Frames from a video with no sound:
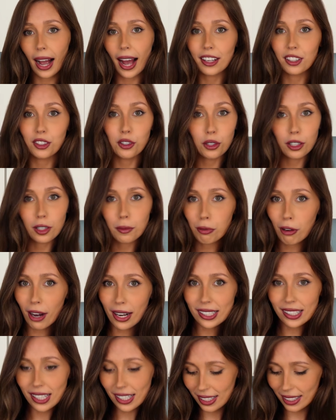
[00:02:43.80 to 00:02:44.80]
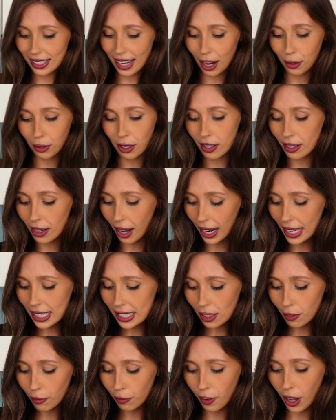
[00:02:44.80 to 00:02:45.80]
And you're gonna press this down
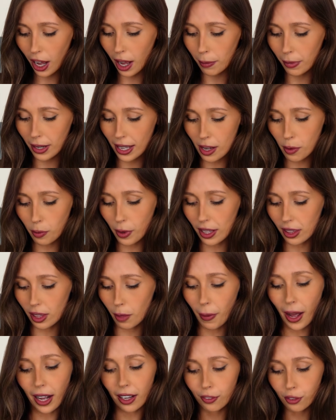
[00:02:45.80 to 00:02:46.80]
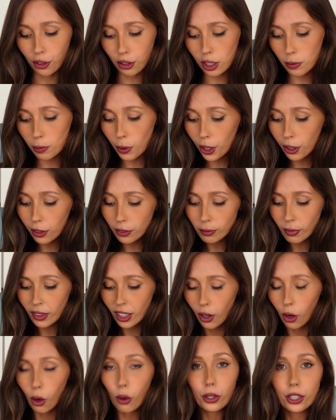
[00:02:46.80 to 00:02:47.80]
nice and firmly with the back of your spoon,
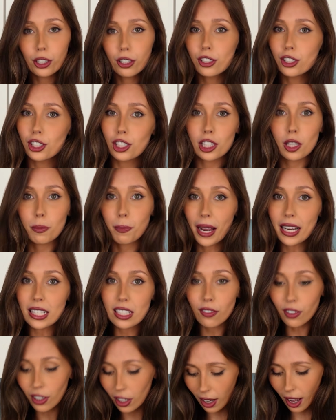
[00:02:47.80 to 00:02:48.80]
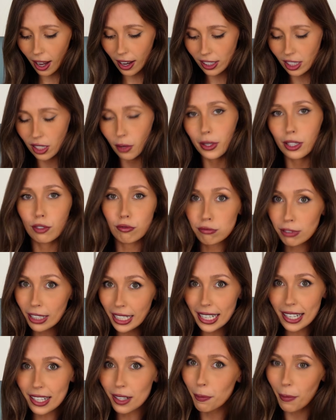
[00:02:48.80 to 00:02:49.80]
or you could use the base of a glass so it's
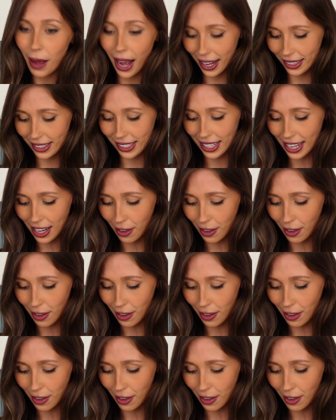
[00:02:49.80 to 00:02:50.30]
really compact and